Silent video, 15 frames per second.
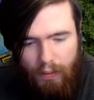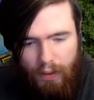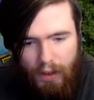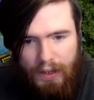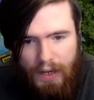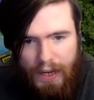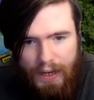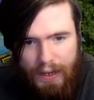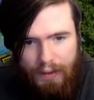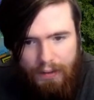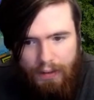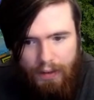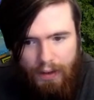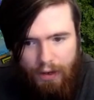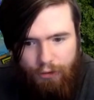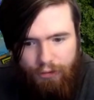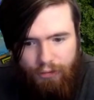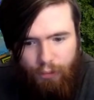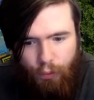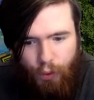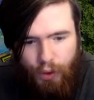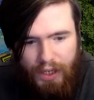And then
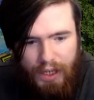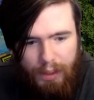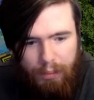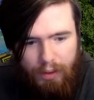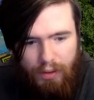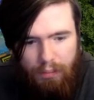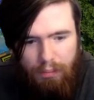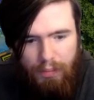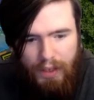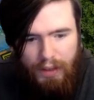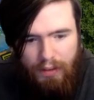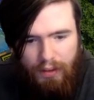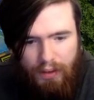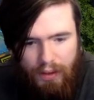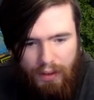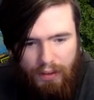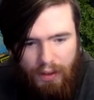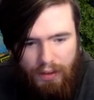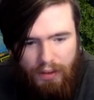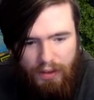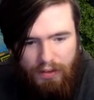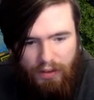if we're able to maintain a
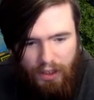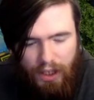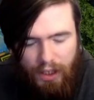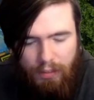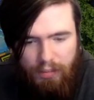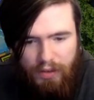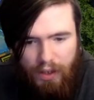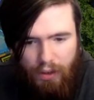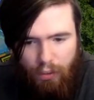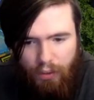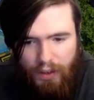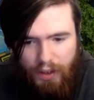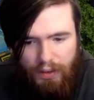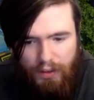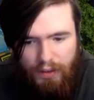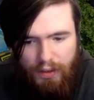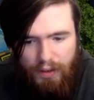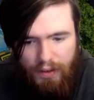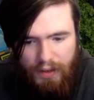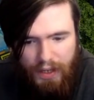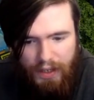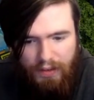decent game state going into
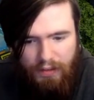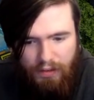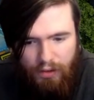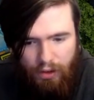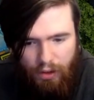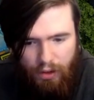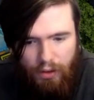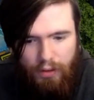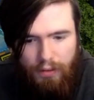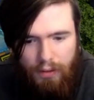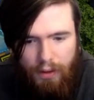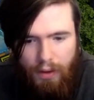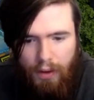next turn,